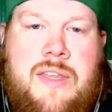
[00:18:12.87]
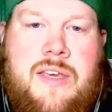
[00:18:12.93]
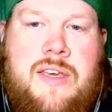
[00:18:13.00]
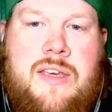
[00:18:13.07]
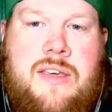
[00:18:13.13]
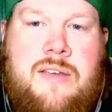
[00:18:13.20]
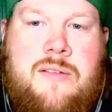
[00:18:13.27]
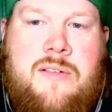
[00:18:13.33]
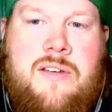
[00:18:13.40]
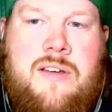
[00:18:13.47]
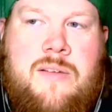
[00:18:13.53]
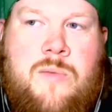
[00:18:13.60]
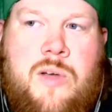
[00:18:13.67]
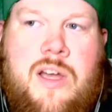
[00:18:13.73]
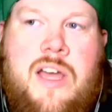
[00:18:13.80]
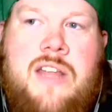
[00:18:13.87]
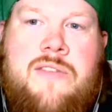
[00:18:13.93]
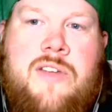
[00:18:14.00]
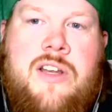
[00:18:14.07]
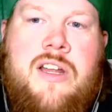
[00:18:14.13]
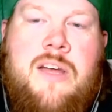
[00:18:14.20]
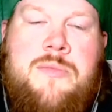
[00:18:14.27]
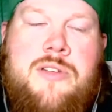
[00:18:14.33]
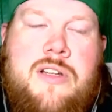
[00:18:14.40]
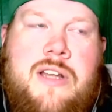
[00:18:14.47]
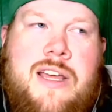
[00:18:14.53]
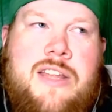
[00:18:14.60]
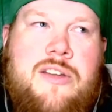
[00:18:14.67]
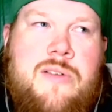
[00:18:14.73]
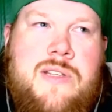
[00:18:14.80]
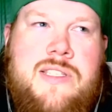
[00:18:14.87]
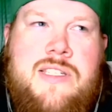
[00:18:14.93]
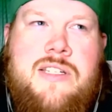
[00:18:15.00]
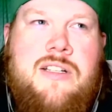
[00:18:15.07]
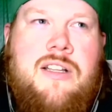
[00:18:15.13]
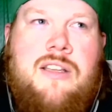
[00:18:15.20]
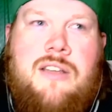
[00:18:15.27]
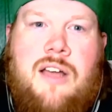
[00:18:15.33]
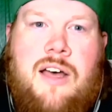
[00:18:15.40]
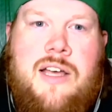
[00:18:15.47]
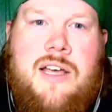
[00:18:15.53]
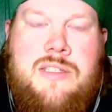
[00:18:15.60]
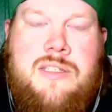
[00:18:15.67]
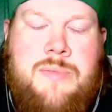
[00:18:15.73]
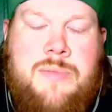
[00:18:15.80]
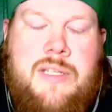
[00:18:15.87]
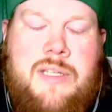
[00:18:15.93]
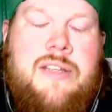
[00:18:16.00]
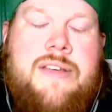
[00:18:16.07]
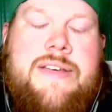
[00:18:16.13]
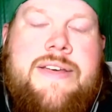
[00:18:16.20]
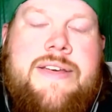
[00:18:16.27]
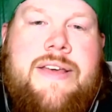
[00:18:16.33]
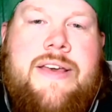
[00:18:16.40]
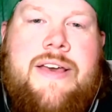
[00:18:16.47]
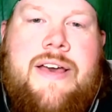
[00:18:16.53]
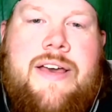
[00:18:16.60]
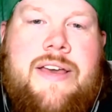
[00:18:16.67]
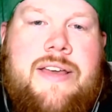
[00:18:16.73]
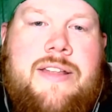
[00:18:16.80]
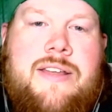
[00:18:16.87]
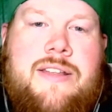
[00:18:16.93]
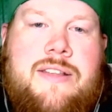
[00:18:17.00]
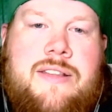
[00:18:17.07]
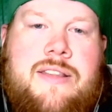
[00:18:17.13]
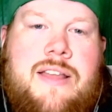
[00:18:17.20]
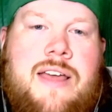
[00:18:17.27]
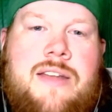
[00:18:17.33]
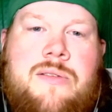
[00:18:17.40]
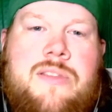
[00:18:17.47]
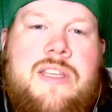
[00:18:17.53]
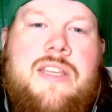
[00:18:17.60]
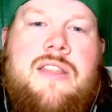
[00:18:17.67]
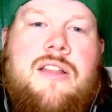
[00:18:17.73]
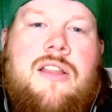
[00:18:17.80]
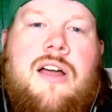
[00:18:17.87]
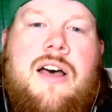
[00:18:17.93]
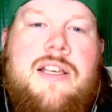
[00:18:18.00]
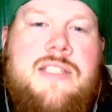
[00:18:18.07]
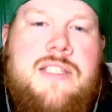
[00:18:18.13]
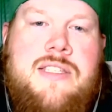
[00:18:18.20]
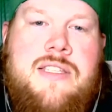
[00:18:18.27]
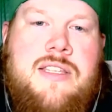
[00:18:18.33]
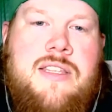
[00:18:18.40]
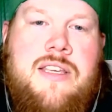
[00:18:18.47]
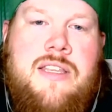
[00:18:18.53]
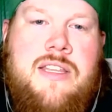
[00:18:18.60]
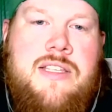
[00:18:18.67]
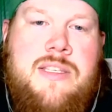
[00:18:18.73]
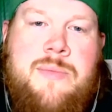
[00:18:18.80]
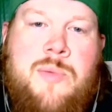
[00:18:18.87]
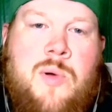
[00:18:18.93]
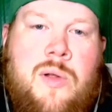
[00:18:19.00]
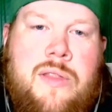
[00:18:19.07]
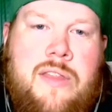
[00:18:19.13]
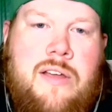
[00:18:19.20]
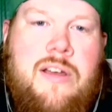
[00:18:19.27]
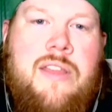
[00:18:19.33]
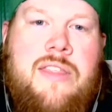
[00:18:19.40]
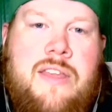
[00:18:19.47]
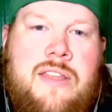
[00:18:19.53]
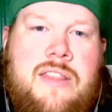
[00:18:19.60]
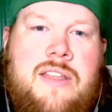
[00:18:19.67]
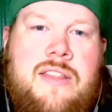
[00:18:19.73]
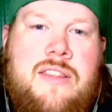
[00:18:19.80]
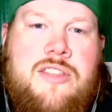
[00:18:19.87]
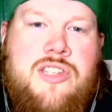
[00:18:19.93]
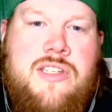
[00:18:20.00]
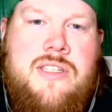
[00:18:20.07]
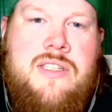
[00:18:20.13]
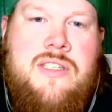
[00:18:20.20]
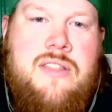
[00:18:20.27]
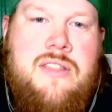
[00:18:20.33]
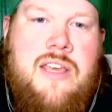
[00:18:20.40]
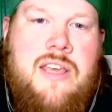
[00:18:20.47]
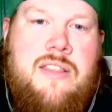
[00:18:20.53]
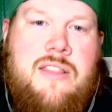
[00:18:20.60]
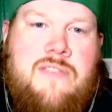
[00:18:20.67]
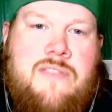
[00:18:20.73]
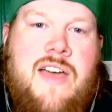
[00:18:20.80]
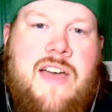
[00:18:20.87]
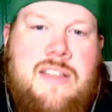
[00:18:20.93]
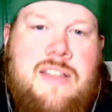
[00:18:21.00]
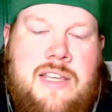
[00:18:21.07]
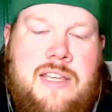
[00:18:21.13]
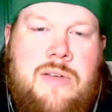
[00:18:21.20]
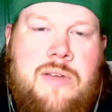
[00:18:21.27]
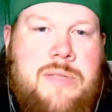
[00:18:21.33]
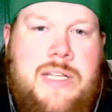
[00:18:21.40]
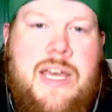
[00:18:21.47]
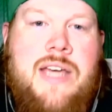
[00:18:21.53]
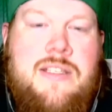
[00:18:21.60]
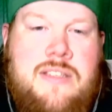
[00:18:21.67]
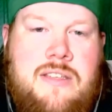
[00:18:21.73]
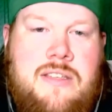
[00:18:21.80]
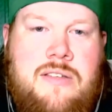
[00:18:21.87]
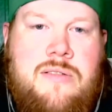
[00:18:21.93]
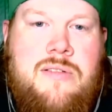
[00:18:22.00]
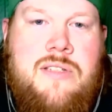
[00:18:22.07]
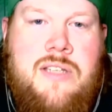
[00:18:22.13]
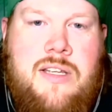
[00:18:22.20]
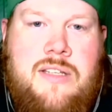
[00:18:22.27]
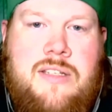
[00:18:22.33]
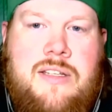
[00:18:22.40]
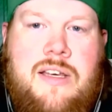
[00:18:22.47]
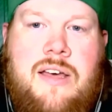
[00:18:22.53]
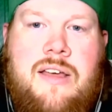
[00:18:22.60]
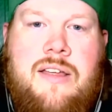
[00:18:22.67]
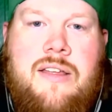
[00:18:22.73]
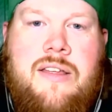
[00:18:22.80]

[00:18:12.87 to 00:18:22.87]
they were kind of on an uptrend. I know it's still a loss, but I don't think the loss is the thing that's important there. I think that just the fact that they were able to execute and